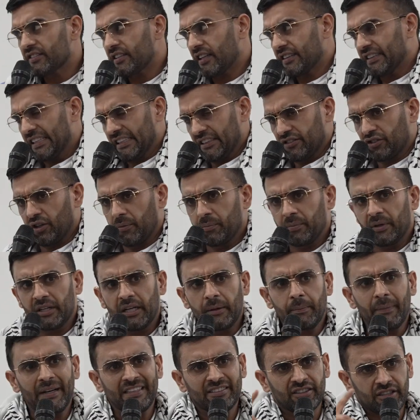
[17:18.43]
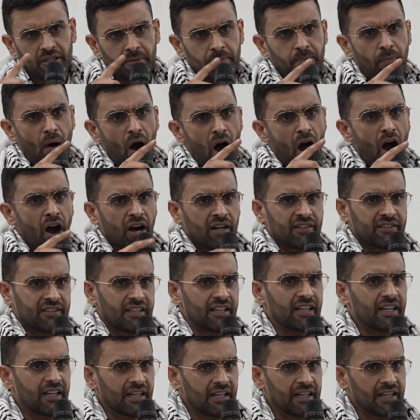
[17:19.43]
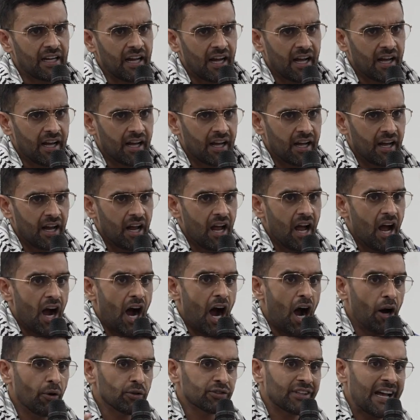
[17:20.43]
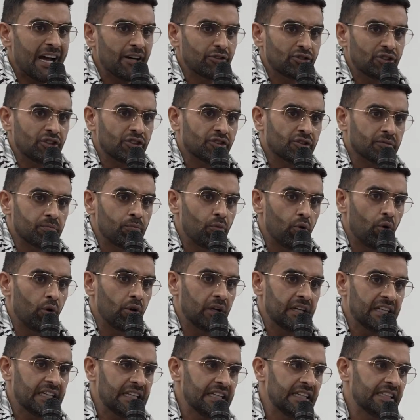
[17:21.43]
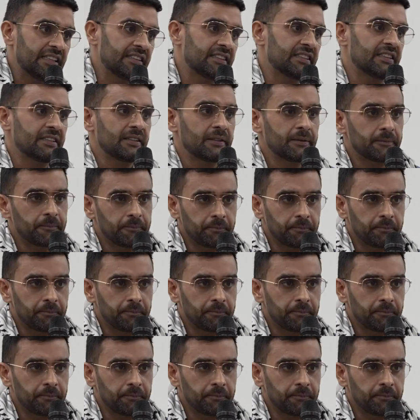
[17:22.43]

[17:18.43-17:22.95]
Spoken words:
I think somebody mentioned parks earlier. I was out in Small Heath